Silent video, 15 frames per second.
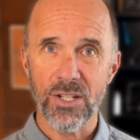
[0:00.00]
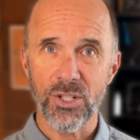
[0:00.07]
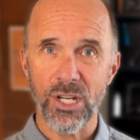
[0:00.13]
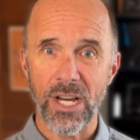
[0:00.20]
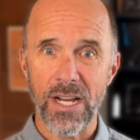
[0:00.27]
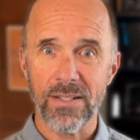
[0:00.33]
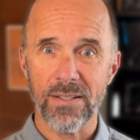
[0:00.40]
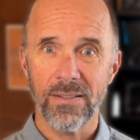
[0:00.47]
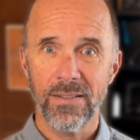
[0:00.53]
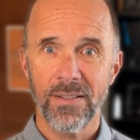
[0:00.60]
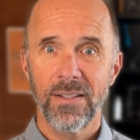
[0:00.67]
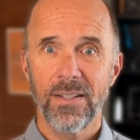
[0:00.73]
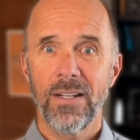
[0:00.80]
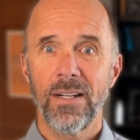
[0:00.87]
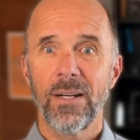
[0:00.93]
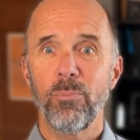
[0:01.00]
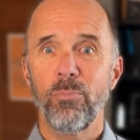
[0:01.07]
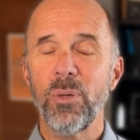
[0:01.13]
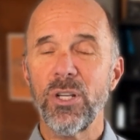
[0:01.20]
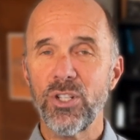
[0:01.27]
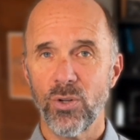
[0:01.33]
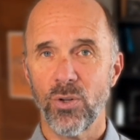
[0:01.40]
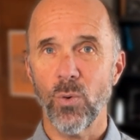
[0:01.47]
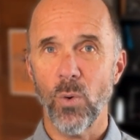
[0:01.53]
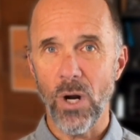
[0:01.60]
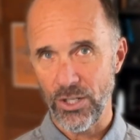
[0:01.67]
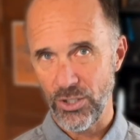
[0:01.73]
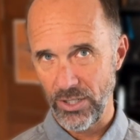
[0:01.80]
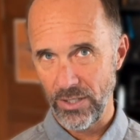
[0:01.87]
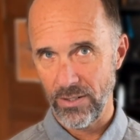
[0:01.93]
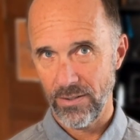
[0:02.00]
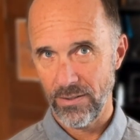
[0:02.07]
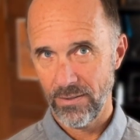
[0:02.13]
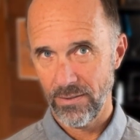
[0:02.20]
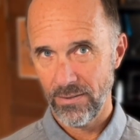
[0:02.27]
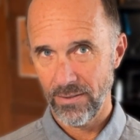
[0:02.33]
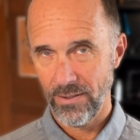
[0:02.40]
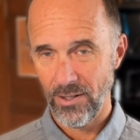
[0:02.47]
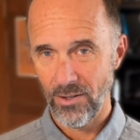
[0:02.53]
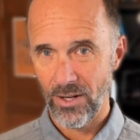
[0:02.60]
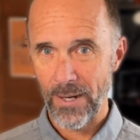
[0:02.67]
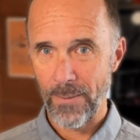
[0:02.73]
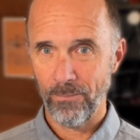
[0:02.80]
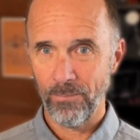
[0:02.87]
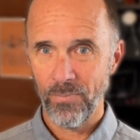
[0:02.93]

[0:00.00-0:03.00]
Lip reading: yet, be sure to watch it. All right.